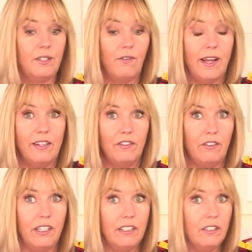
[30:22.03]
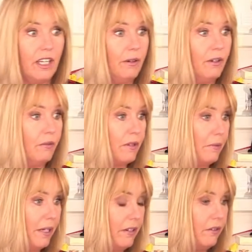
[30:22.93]
Strange things going on
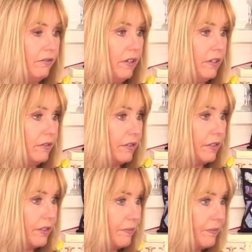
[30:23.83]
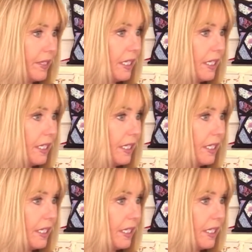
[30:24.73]
with microphones.